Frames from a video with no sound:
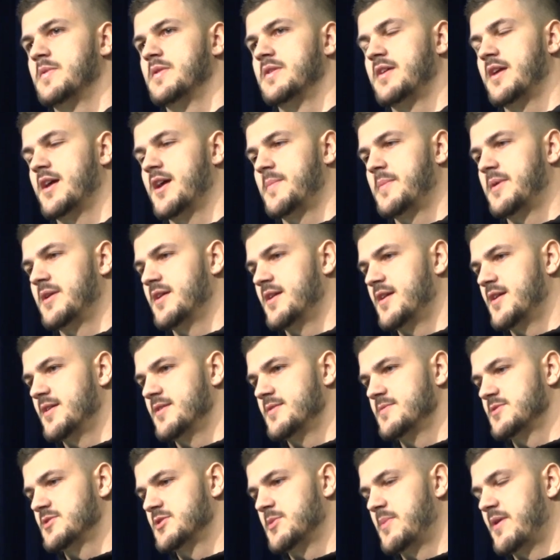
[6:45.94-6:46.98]
Yeah, I mean, uh,
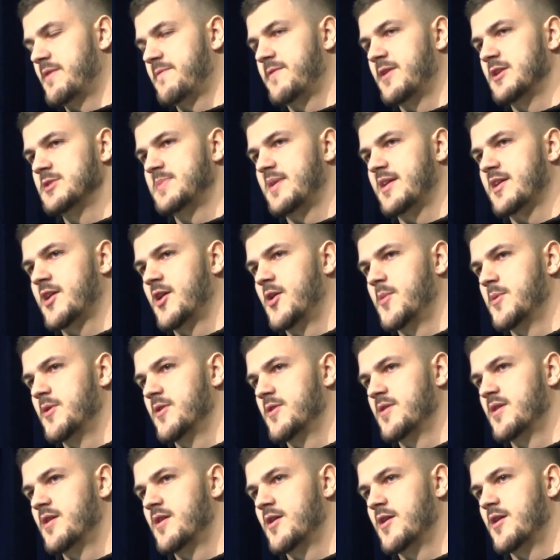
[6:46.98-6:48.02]
some of my friends back home
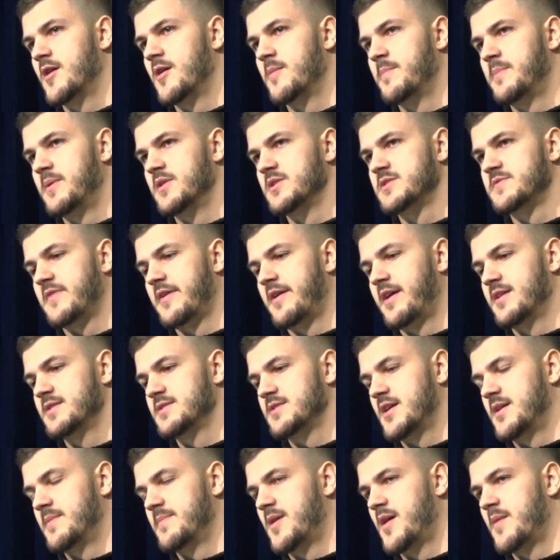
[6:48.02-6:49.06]
are, are, are Bills fans.
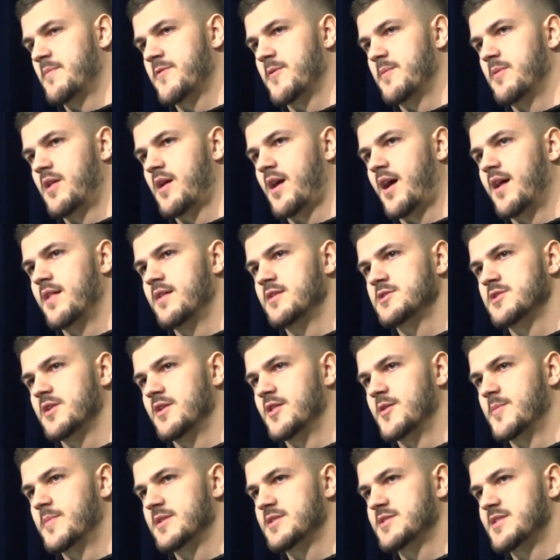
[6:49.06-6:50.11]
I'm, I'm, from Long Island, so a
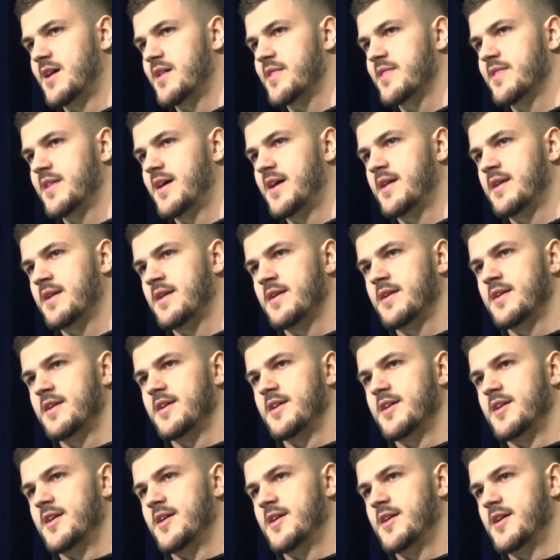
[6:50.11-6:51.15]
little bit south of that.
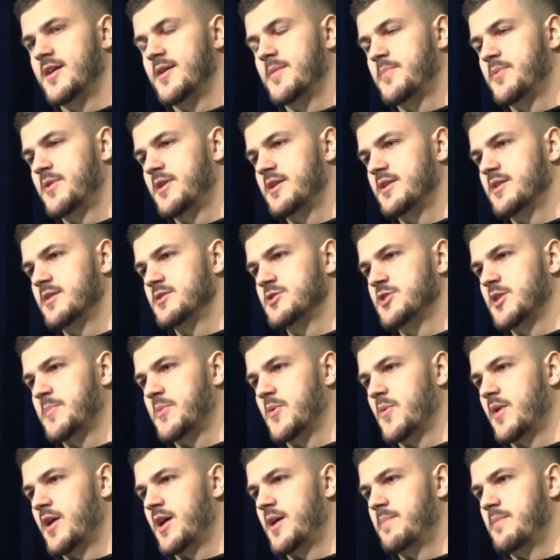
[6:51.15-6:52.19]
Uh, pretty good trip
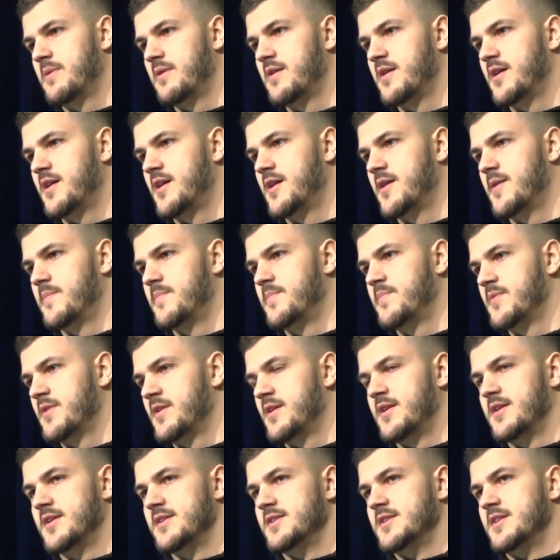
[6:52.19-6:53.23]
away, but um,
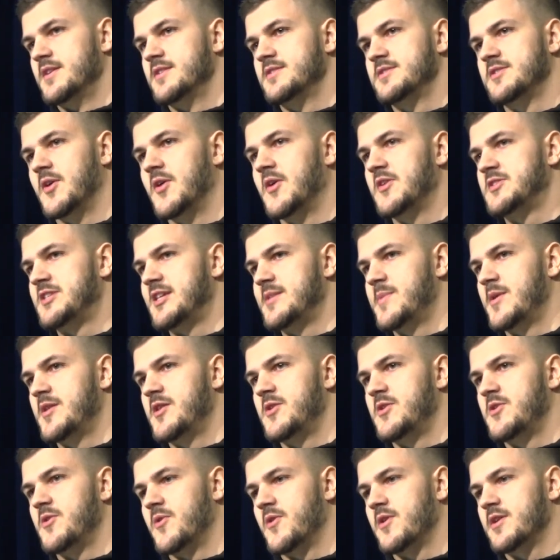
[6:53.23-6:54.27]
it's the only team in
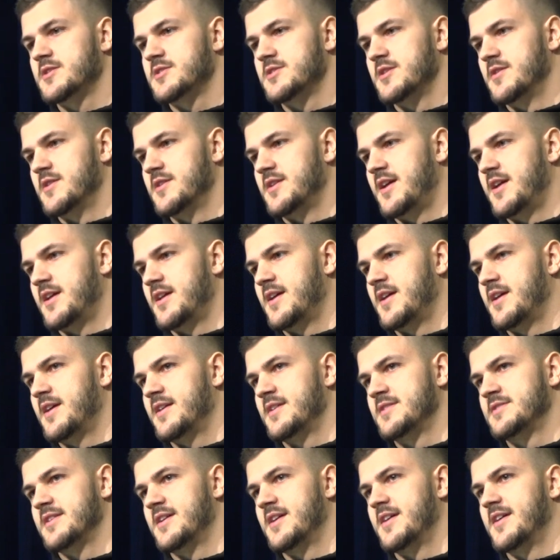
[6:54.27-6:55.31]
New York, so it,
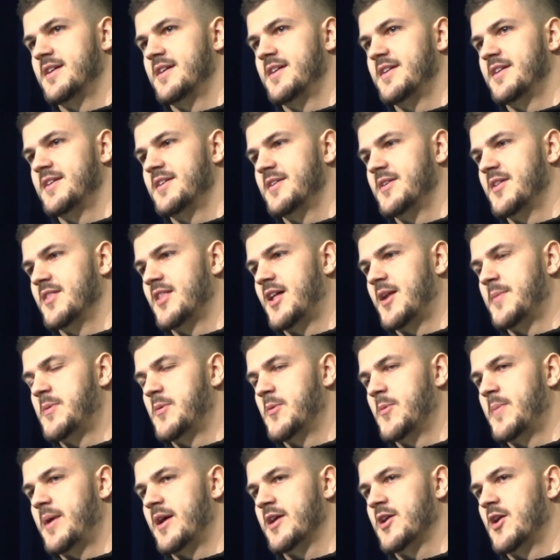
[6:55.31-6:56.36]
it's uh, a lot of
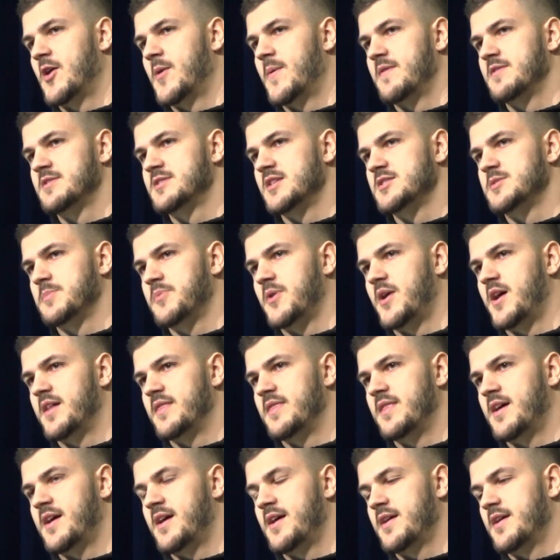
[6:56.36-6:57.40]
people back home have a sense of pride
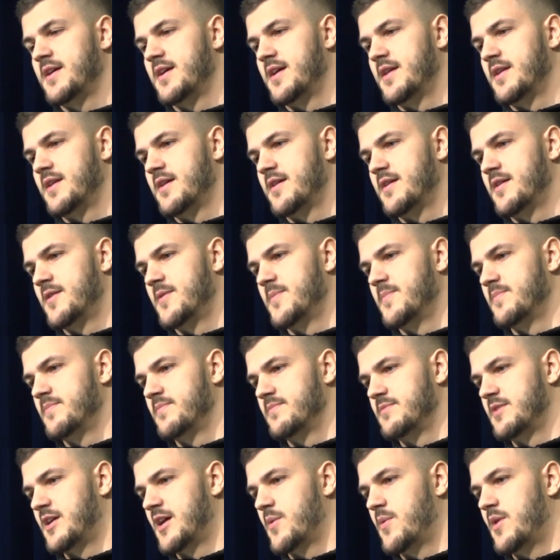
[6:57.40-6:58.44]
in that. And um,
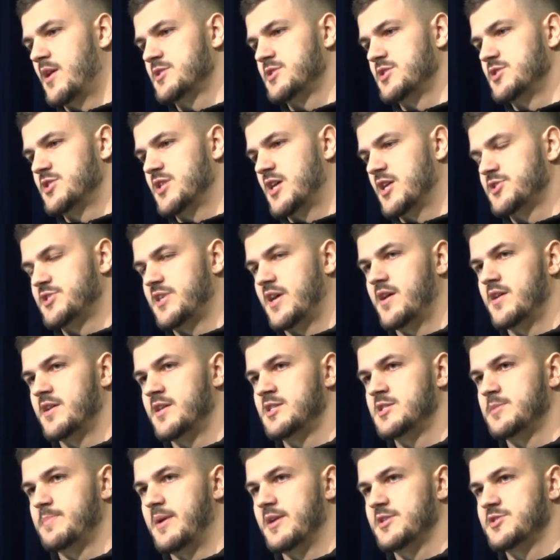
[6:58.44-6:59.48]
yeah, watching Josh Allen,
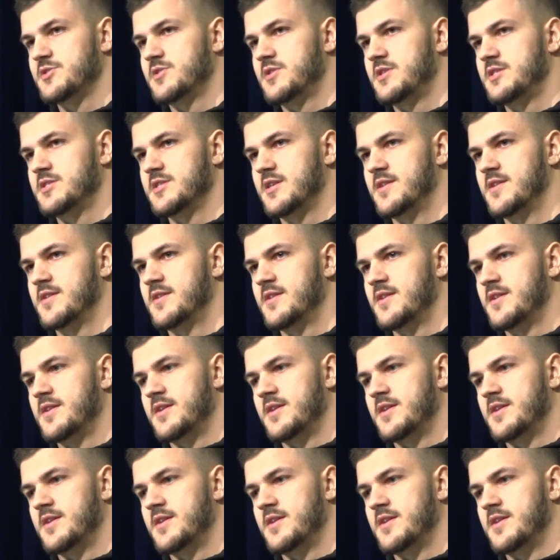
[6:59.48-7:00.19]
he's special. He's a